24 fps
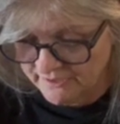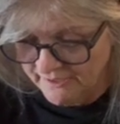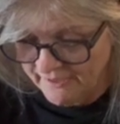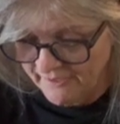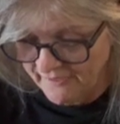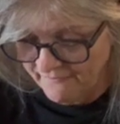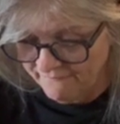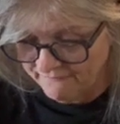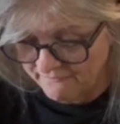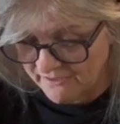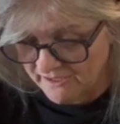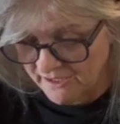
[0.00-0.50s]

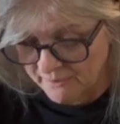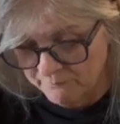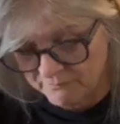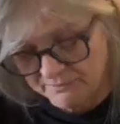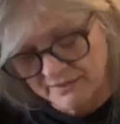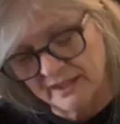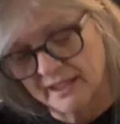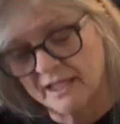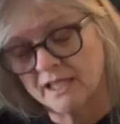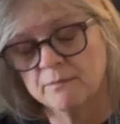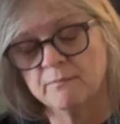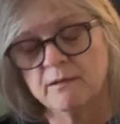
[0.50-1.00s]
And then I'm
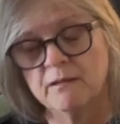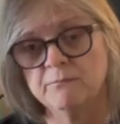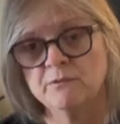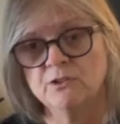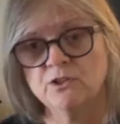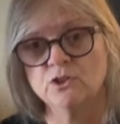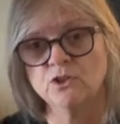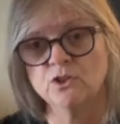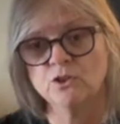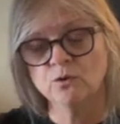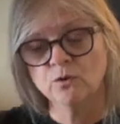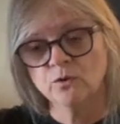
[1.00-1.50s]
thinking maybe
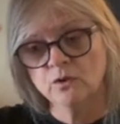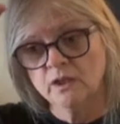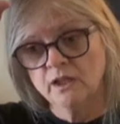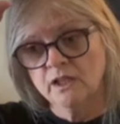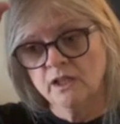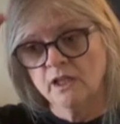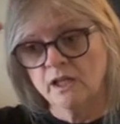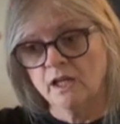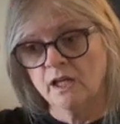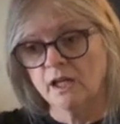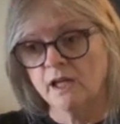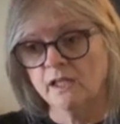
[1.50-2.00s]
do
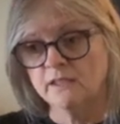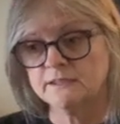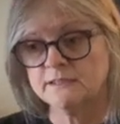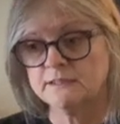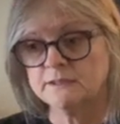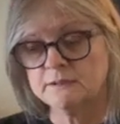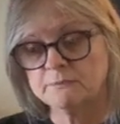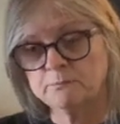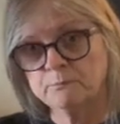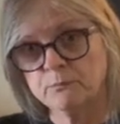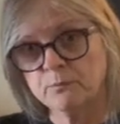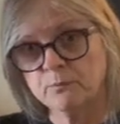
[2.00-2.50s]
a
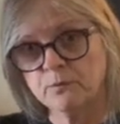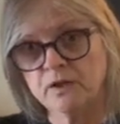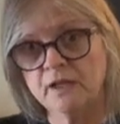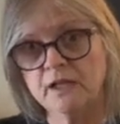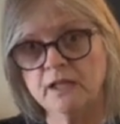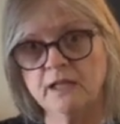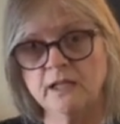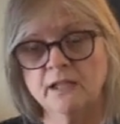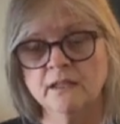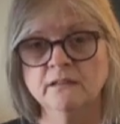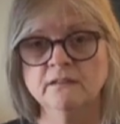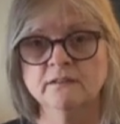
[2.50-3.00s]

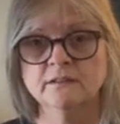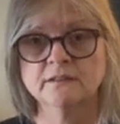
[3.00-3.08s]
spring